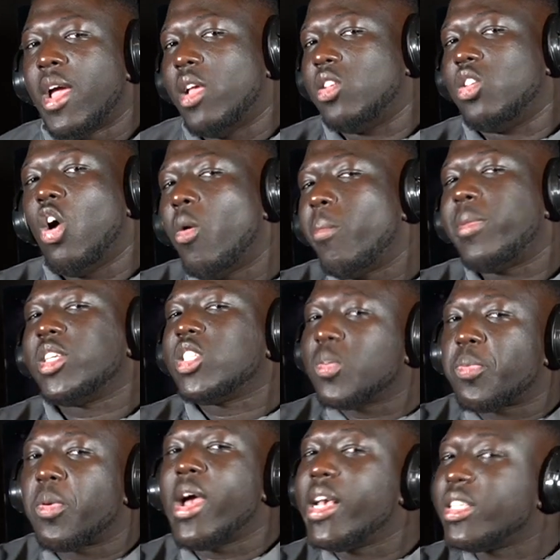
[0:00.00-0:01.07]
don't be
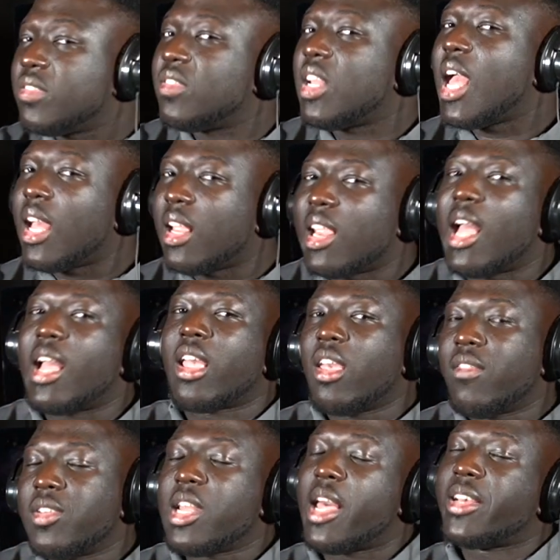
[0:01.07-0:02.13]
surprised if
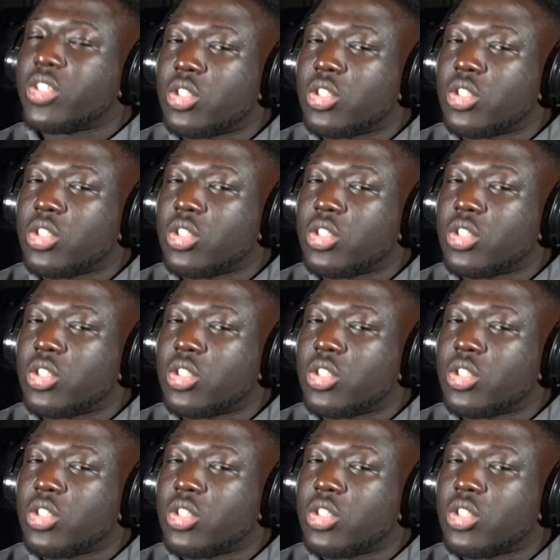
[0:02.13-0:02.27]
Lockhaven knocks